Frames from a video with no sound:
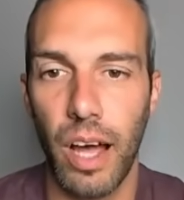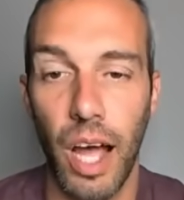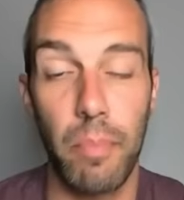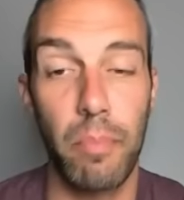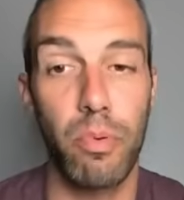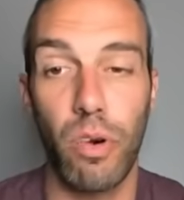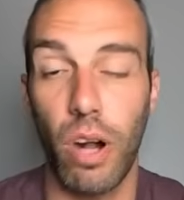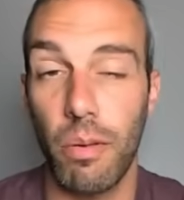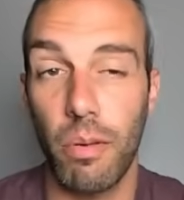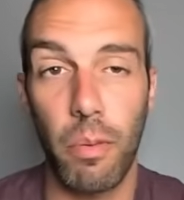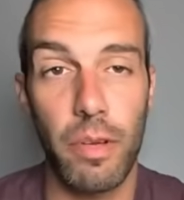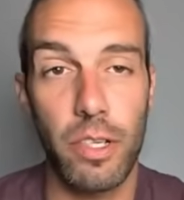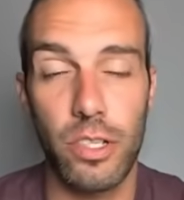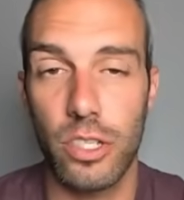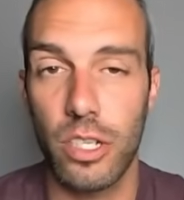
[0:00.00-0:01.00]
I'm
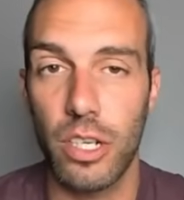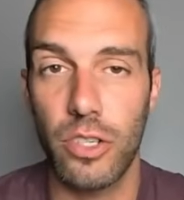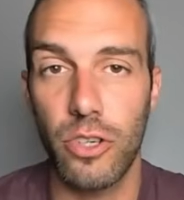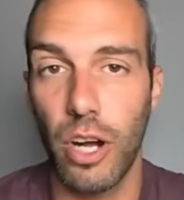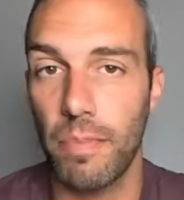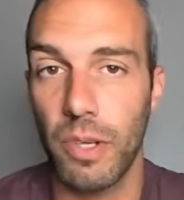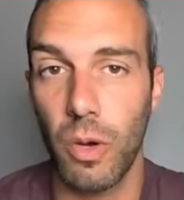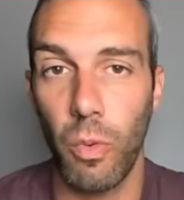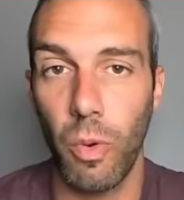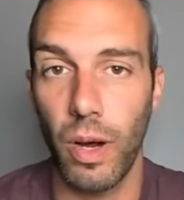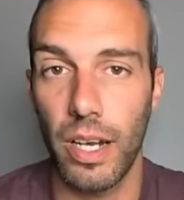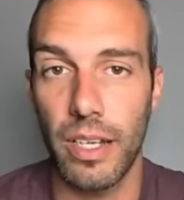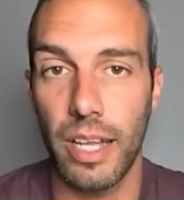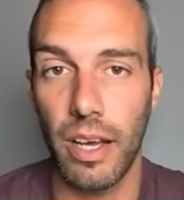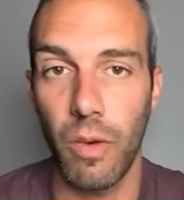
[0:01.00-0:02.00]
probably just gonna drop to
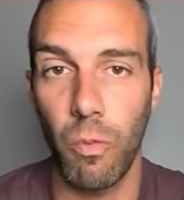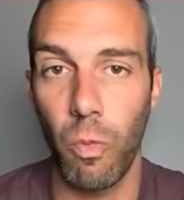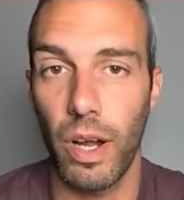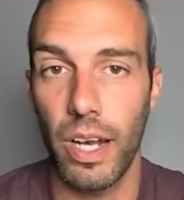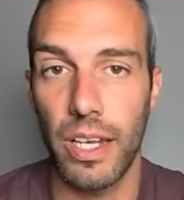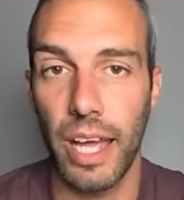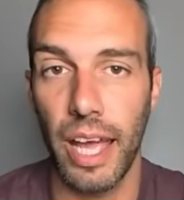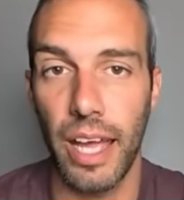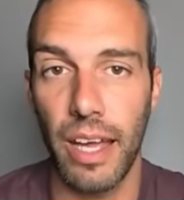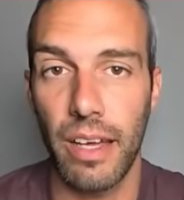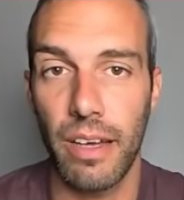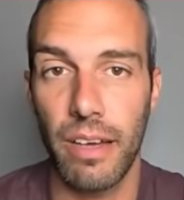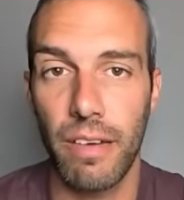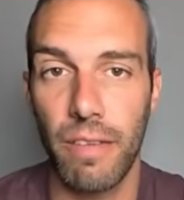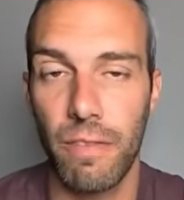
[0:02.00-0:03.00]
one a
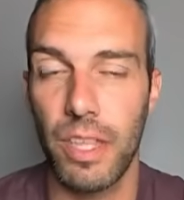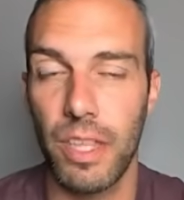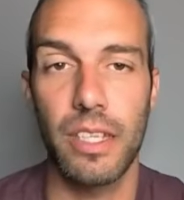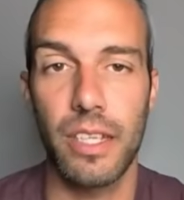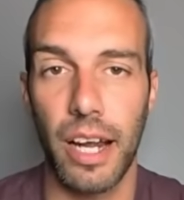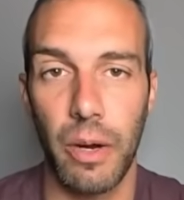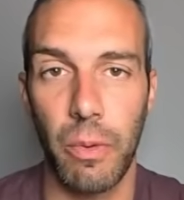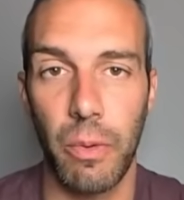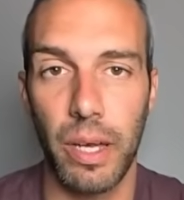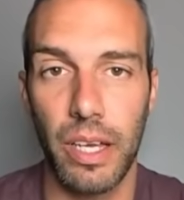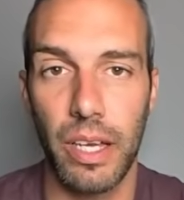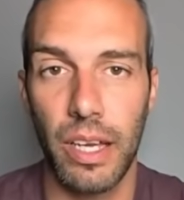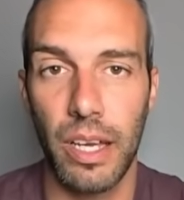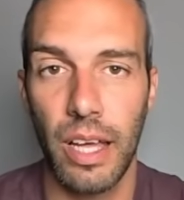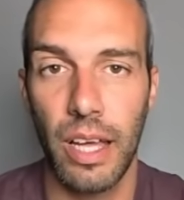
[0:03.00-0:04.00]
day for the entire
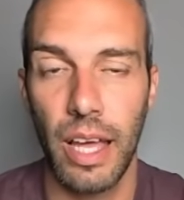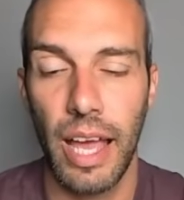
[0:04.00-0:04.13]
week.